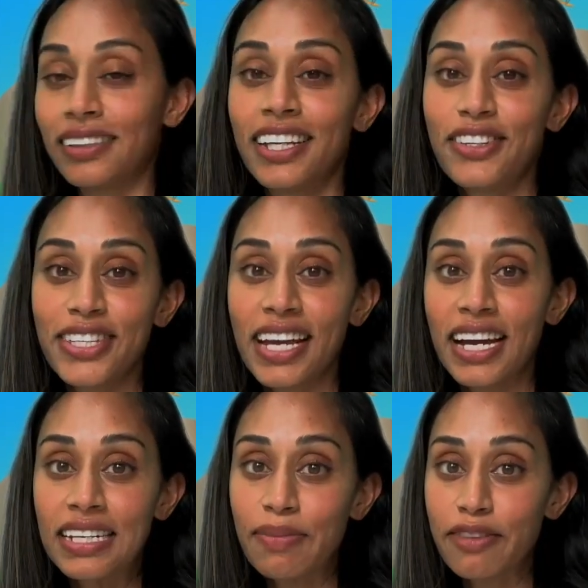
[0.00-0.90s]
Can you say
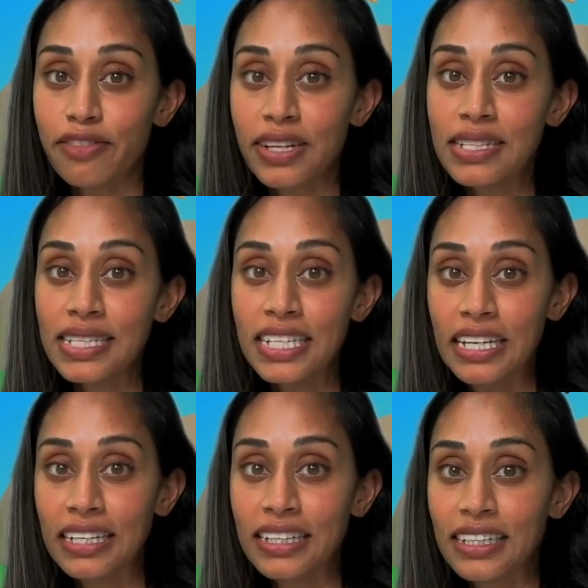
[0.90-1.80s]
hi to my friend
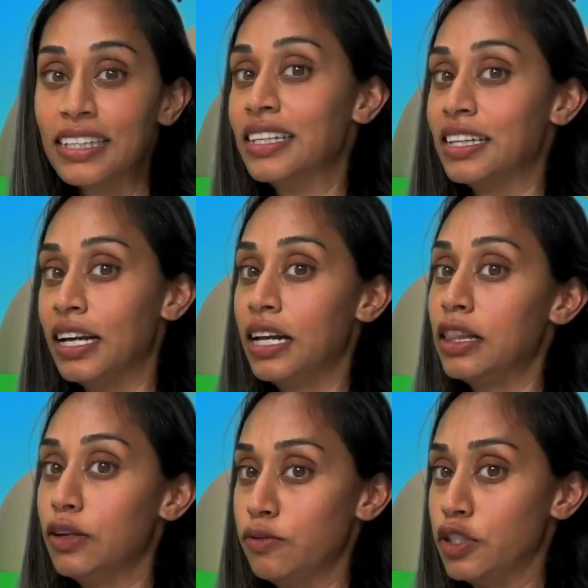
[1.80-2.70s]
D?
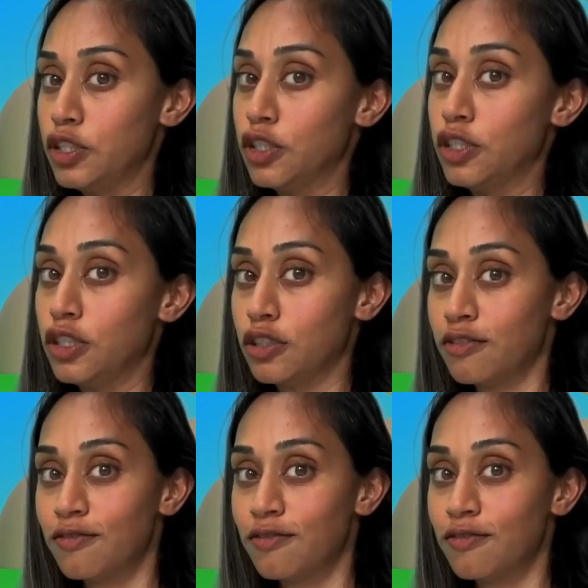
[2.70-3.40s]
Hello, dear.